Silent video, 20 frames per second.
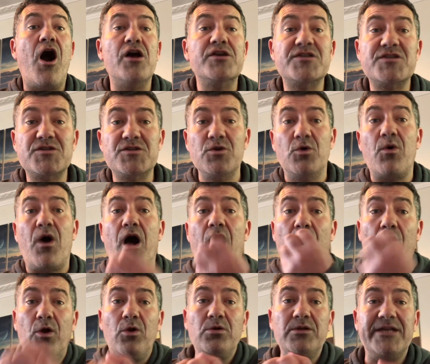still
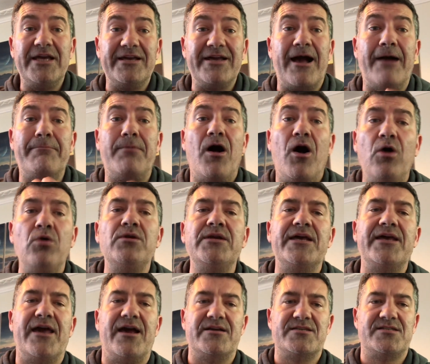holding,
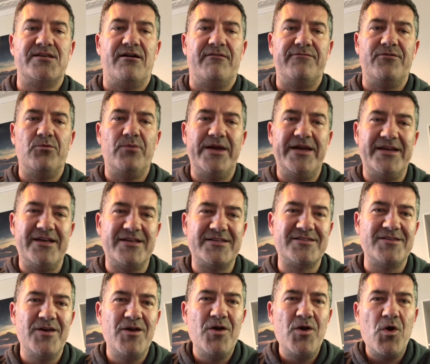upholding our self awareness,